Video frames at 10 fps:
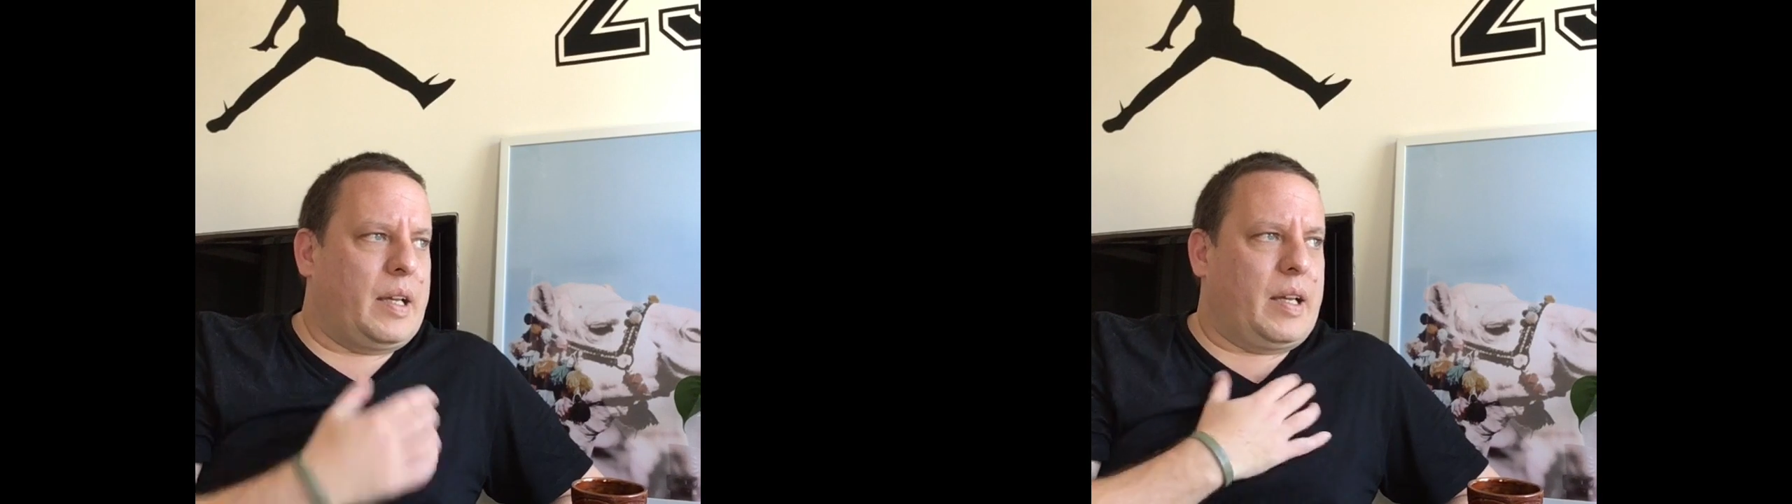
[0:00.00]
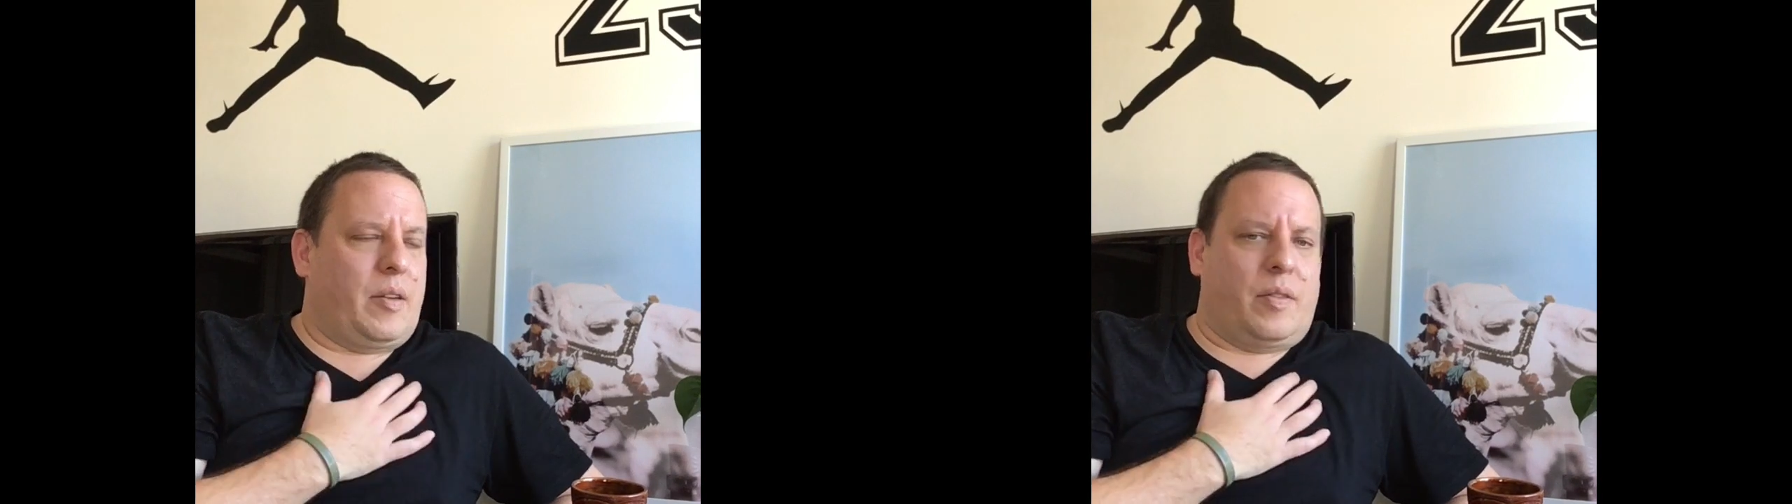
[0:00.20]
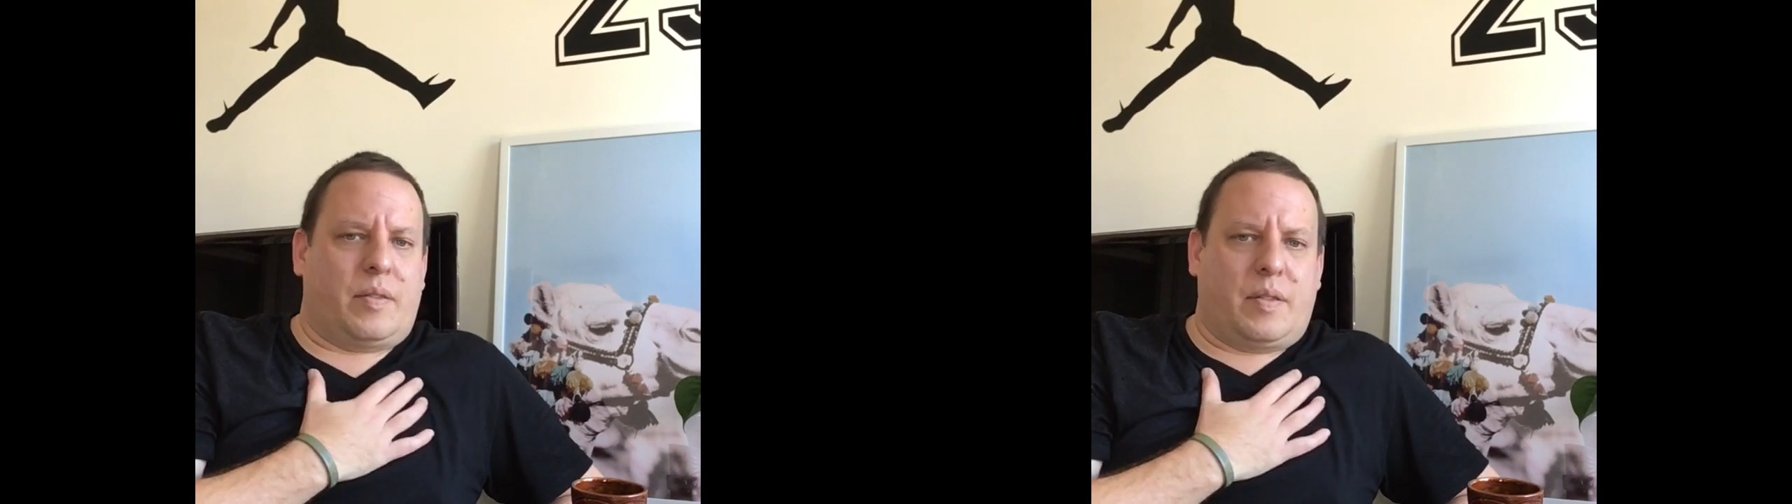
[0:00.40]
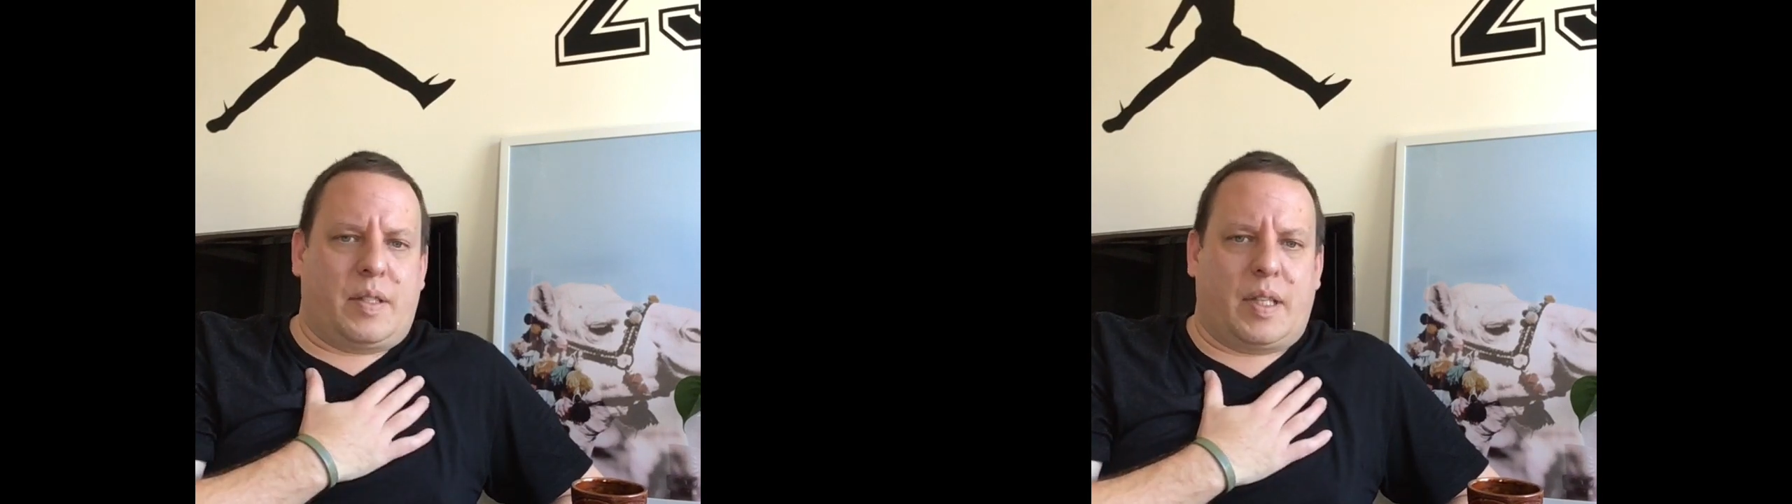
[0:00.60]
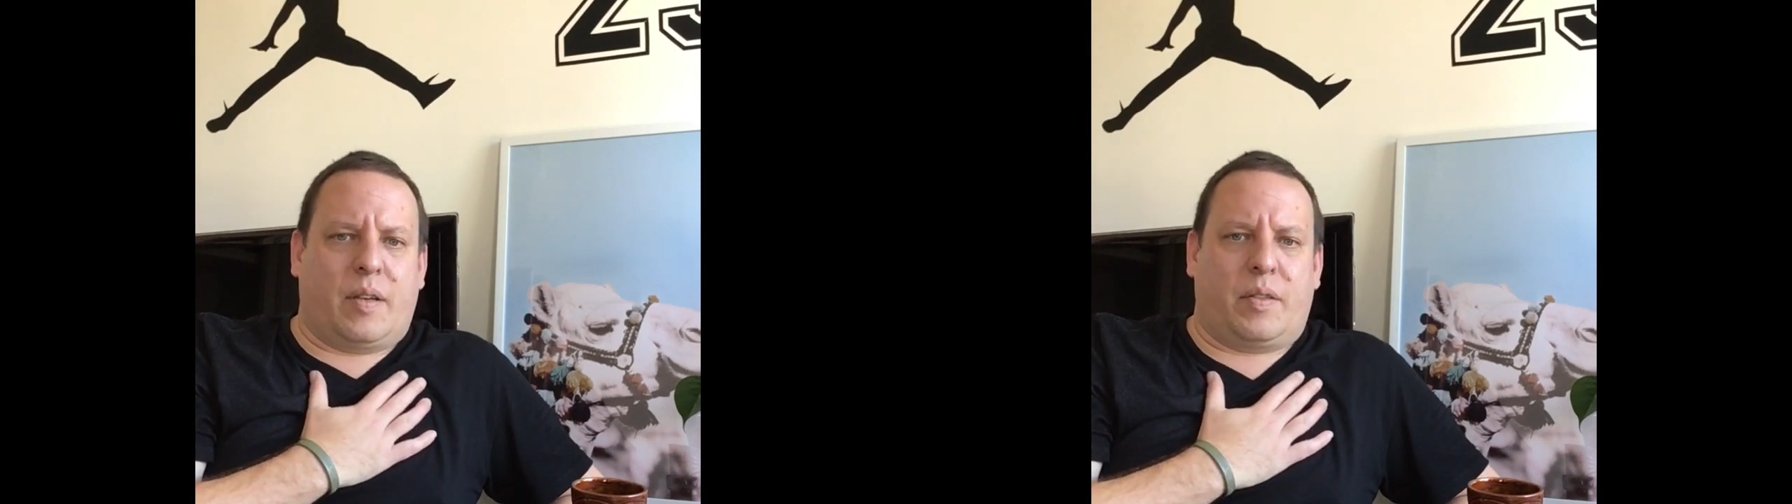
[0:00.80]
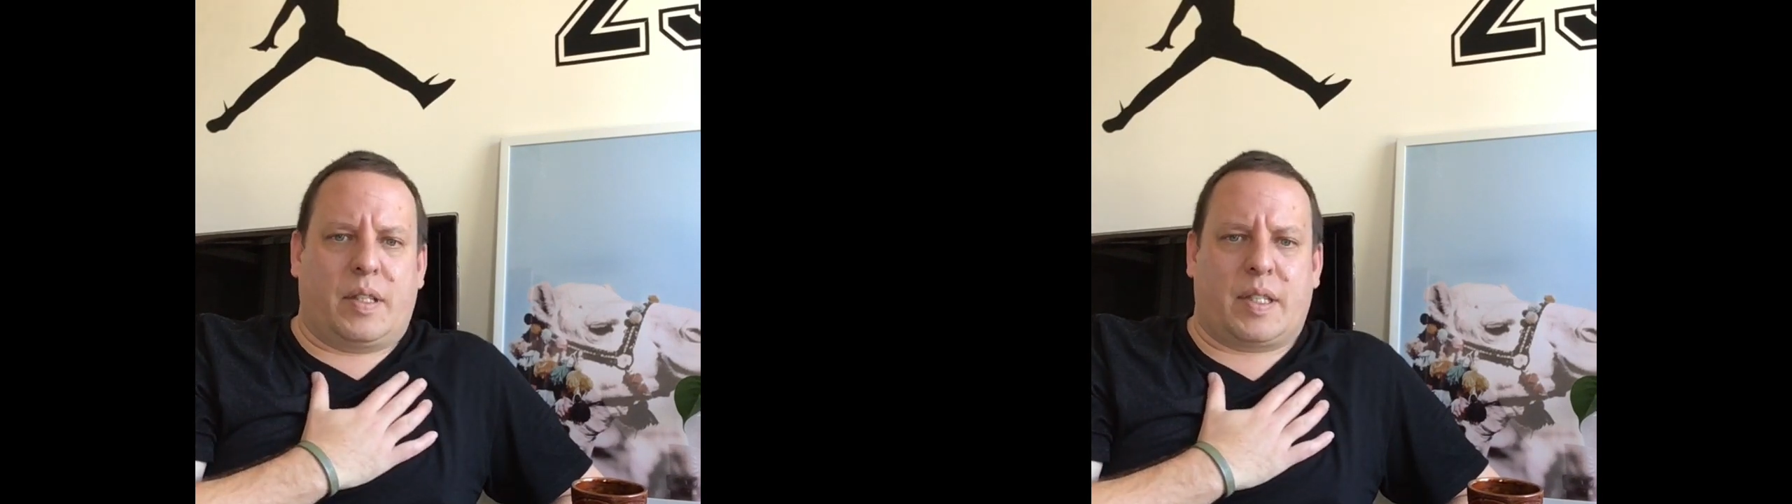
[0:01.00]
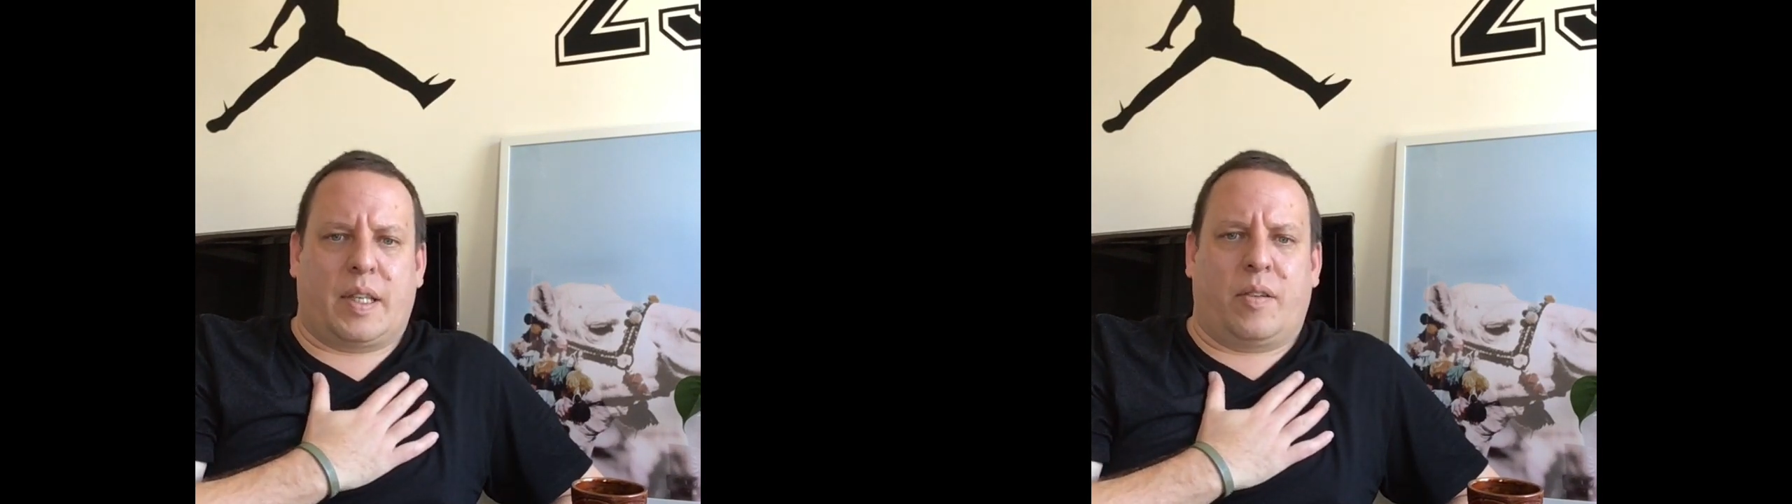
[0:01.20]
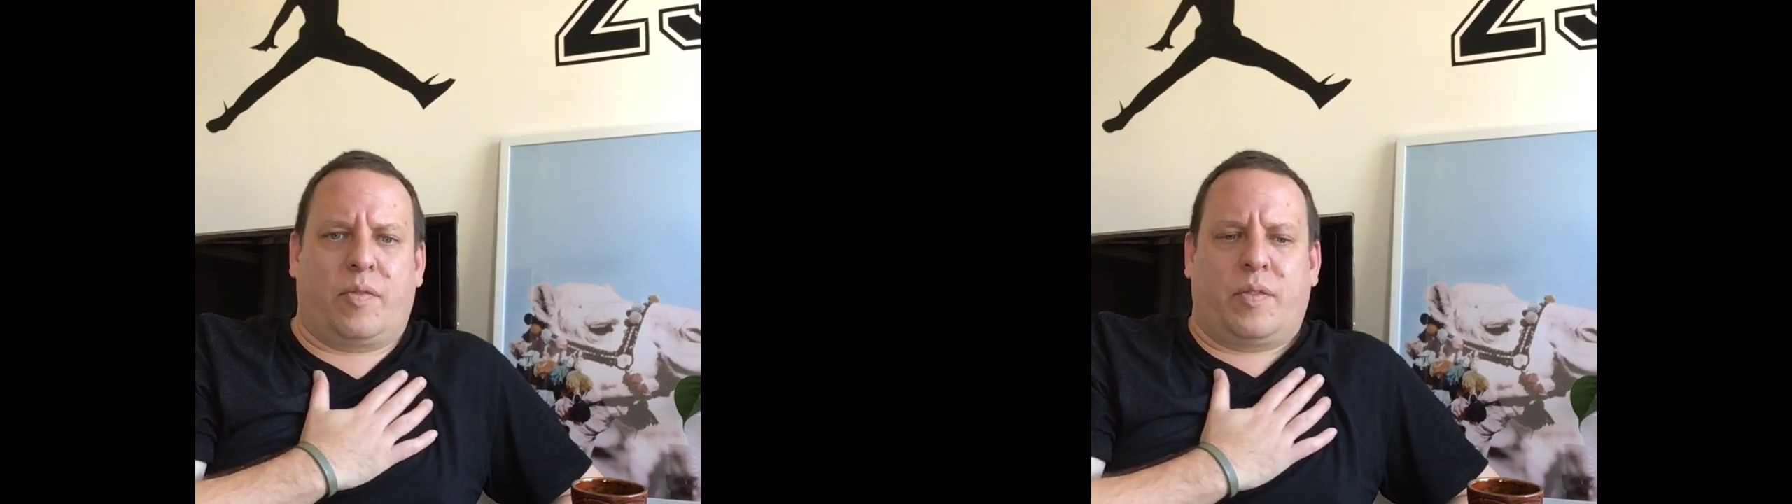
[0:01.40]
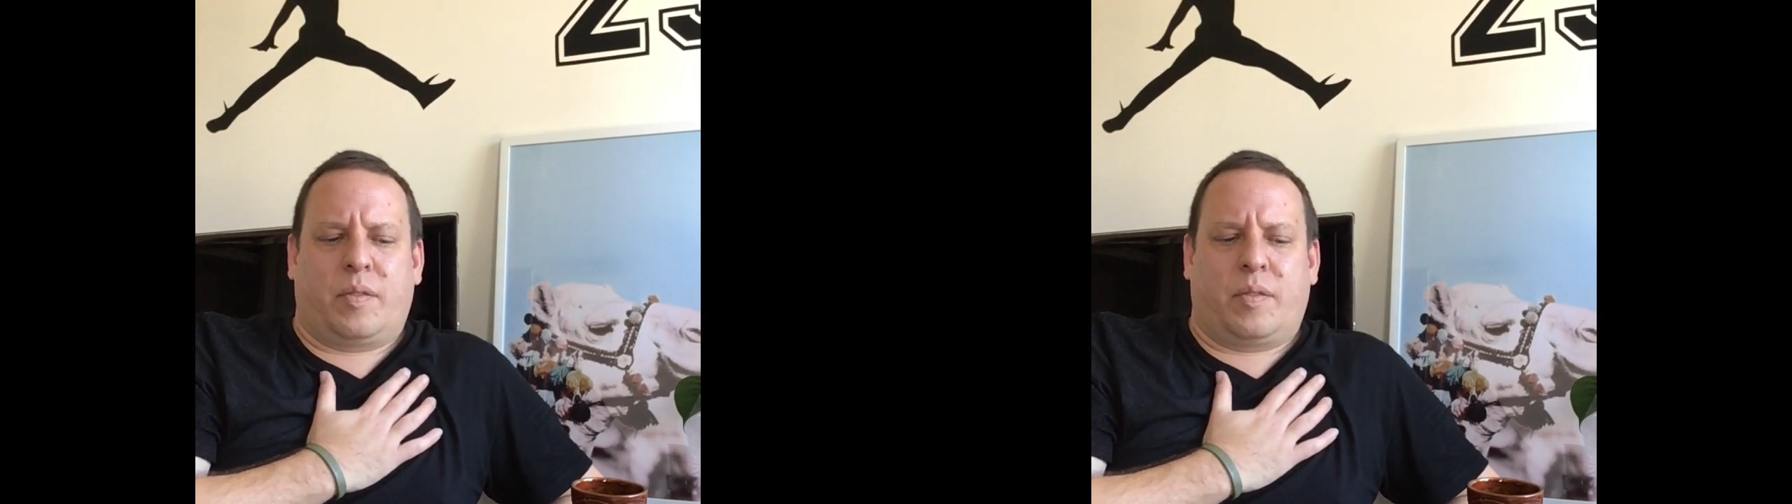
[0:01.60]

and yourself.